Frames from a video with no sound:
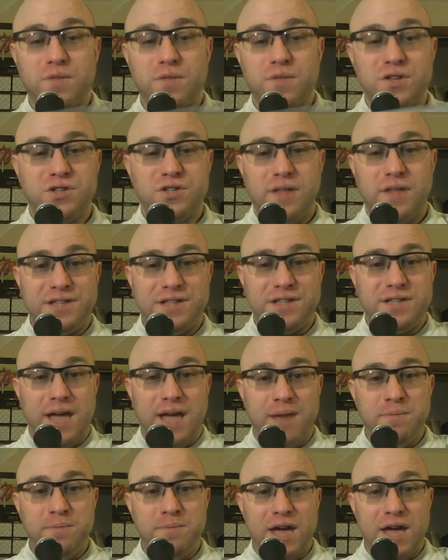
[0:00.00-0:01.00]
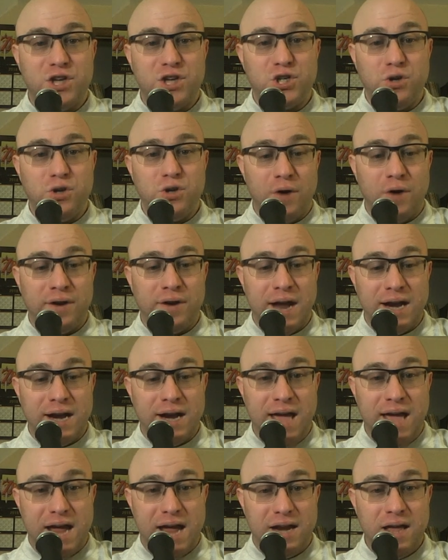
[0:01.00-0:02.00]
So that's NBA Shootout
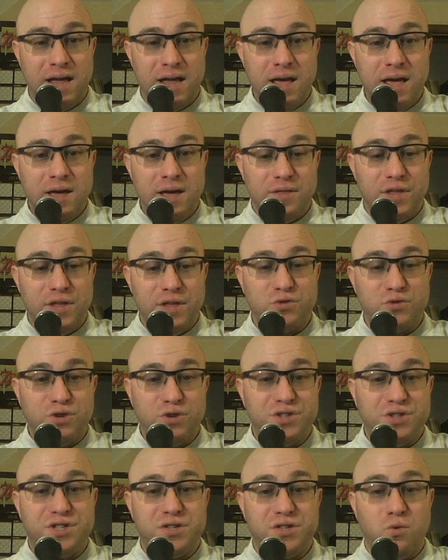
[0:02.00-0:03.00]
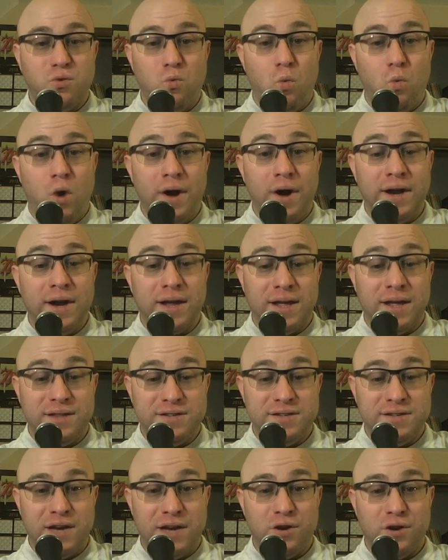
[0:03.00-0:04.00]
98. This was one
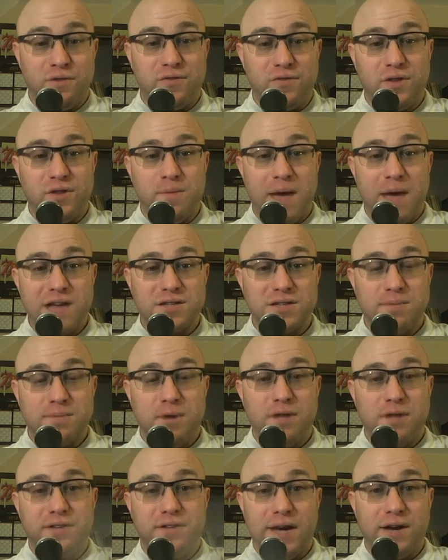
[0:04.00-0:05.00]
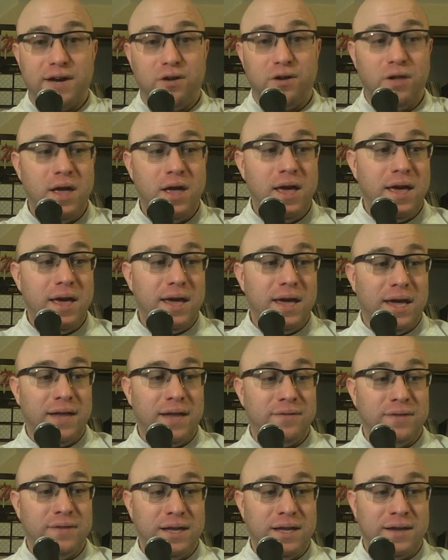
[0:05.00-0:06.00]
contender for the basketball title
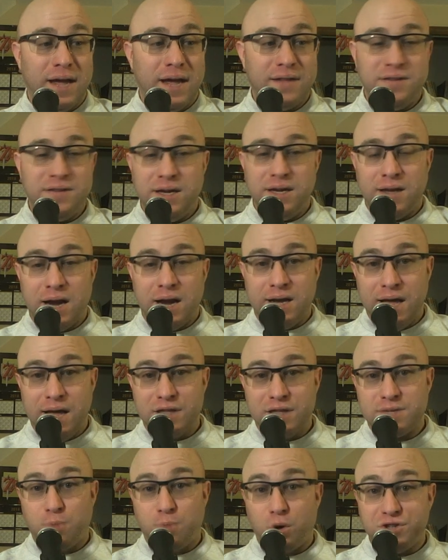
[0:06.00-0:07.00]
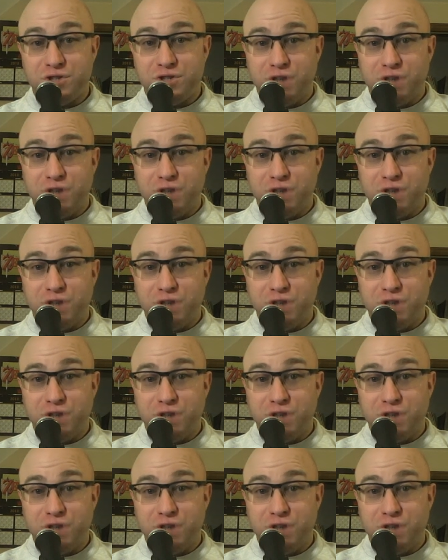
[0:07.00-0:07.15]
in the 1998 sports